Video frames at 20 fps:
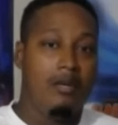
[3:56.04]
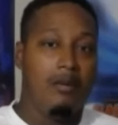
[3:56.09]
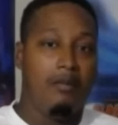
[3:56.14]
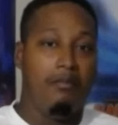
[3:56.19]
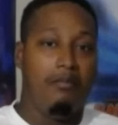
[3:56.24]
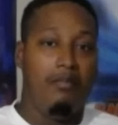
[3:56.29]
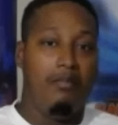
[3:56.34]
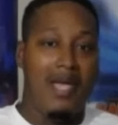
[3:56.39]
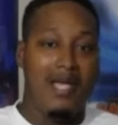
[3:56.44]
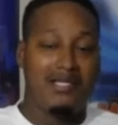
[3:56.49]

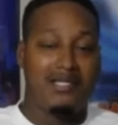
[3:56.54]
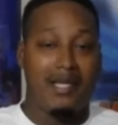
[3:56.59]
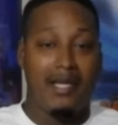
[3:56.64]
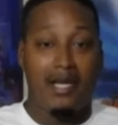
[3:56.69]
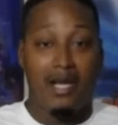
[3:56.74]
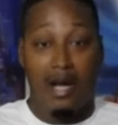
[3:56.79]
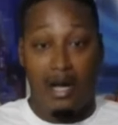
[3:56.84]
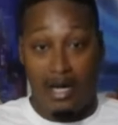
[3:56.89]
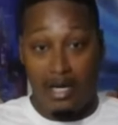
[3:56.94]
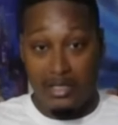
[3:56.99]
makes a
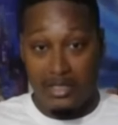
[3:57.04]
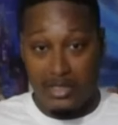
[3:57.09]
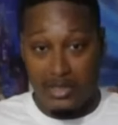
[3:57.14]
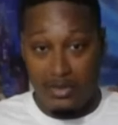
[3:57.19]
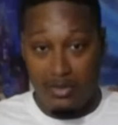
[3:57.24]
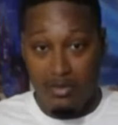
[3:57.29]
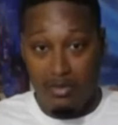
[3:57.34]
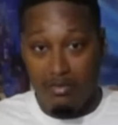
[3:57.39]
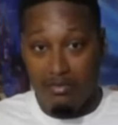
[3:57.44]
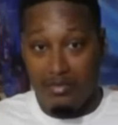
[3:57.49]

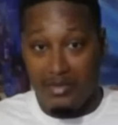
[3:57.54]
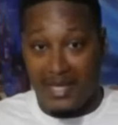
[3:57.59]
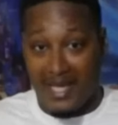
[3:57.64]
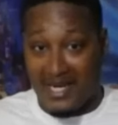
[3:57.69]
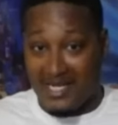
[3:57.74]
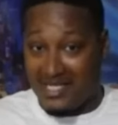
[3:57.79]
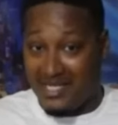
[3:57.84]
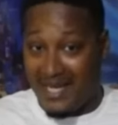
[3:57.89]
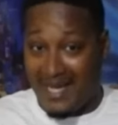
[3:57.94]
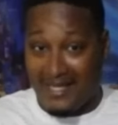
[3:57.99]
console that
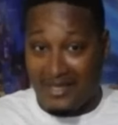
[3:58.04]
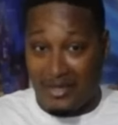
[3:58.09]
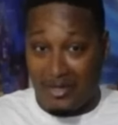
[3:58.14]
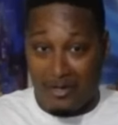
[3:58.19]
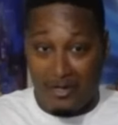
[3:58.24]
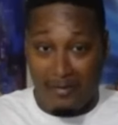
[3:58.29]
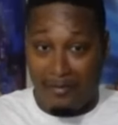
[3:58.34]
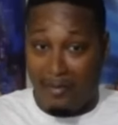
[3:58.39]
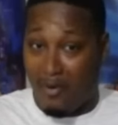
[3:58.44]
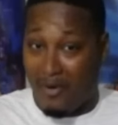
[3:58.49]
is not
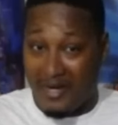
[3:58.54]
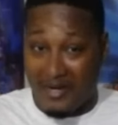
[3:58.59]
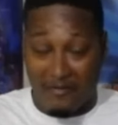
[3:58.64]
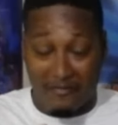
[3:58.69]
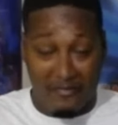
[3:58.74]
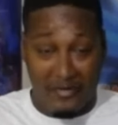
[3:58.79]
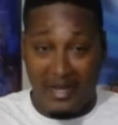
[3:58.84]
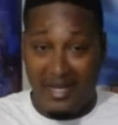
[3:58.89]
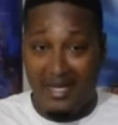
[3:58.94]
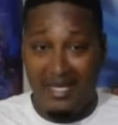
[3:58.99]
third party
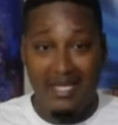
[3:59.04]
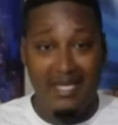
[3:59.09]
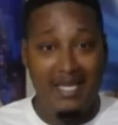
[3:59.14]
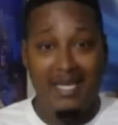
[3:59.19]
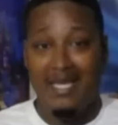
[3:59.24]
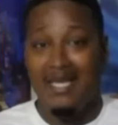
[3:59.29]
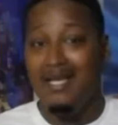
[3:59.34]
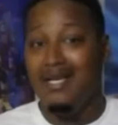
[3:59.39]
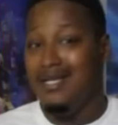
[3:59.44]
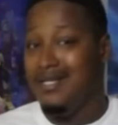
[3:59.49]
friendly,
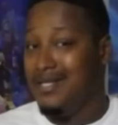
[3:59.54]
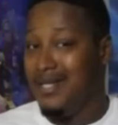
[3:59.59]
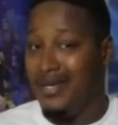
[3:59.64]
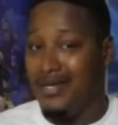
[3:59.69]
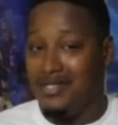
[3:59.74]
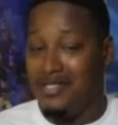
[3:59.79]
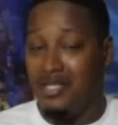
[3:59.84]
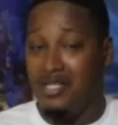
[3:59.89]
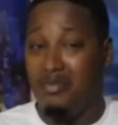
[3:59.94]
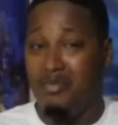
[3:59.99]
then it's
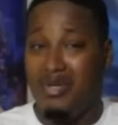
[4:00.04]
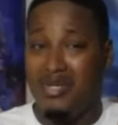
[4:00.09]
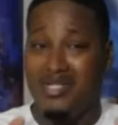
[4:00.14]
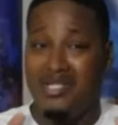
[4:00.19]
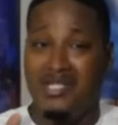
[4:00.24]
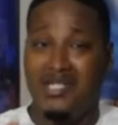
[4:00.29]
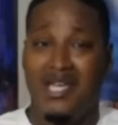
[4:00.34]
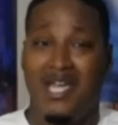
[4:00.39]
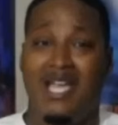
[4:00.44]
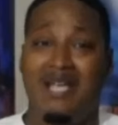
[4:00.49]
going to be the
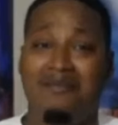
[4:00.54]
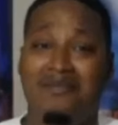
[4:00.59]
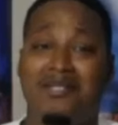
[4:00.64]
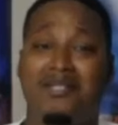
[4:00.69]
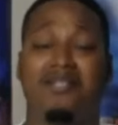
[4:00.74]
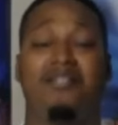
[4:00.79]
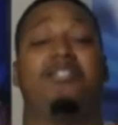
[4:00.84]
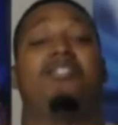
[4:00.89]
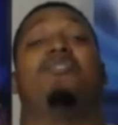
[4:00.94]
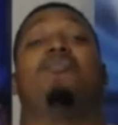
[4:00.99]
same
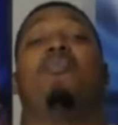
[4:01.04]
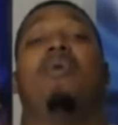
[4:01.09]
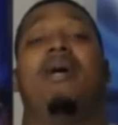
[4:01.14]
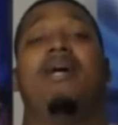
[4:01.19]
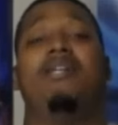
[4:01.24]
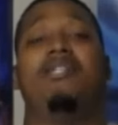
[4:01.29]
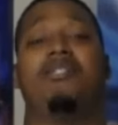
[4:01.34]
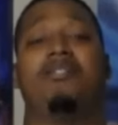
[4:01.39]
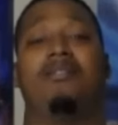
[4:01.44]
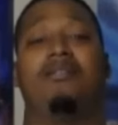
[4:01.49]

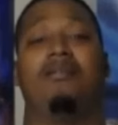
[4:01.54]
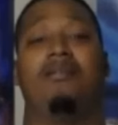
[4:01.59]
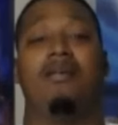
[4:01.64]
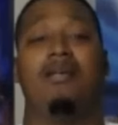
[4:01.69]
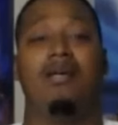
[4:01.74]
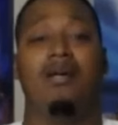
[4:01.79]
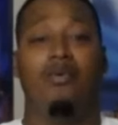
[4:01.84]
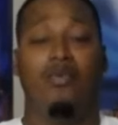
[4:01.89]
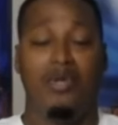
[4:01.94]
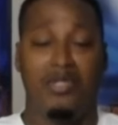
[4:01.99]
situation
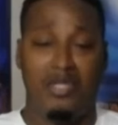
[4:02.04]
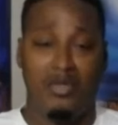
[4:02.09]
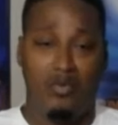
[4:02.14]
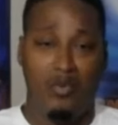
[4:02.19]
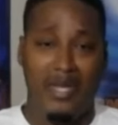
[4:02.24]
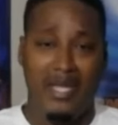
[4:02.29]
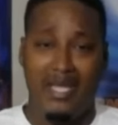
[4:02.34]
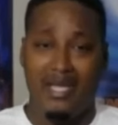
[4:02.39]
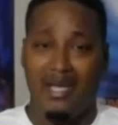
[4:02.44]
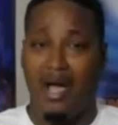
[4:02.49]
with the
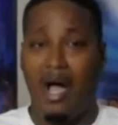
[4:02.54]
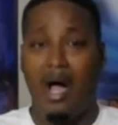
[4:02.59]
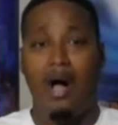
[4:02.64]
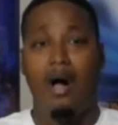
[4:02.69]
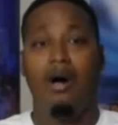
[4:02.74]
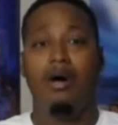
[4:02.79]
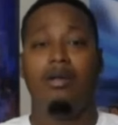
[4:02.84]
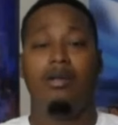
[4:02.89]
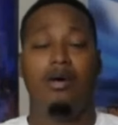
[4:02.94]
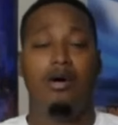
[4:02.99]
Wii
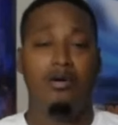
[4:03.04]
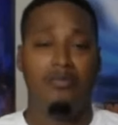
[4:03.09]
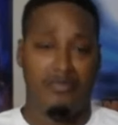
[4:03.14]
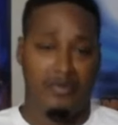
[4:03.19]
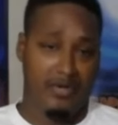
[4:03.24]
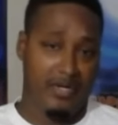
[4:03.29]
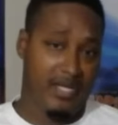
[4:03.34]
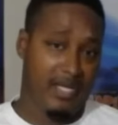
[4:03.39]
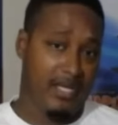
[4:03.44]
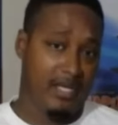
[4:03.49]
all over
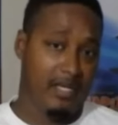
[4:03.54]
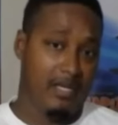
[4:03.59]
again.